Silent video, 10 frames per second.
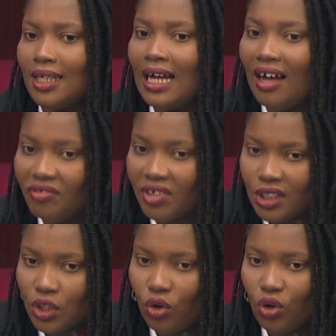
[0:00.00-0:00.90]

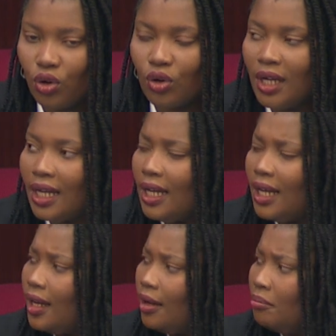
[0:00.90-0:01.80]
governed or
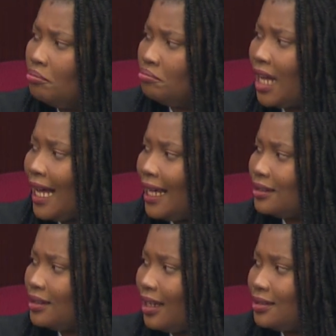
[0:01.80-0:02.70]

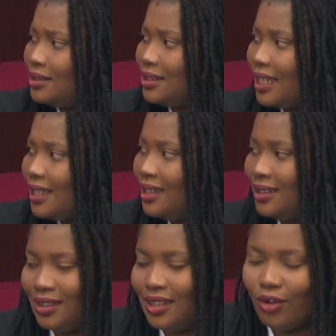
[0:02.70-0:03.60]
are
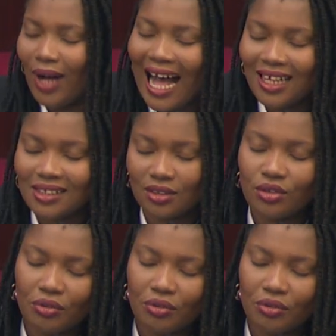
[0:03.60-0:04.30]
taken or handled,